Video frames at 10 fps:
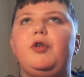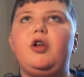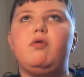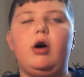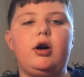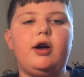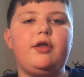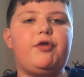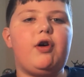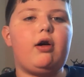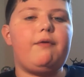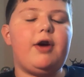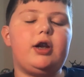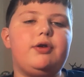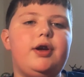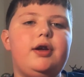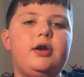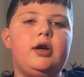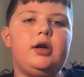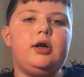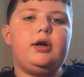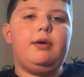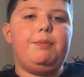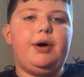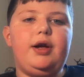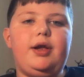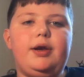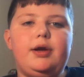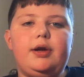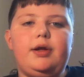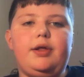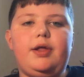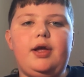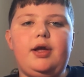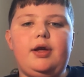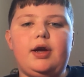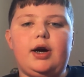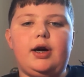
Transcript: Willy Wonka and the Chocolate Factory. But the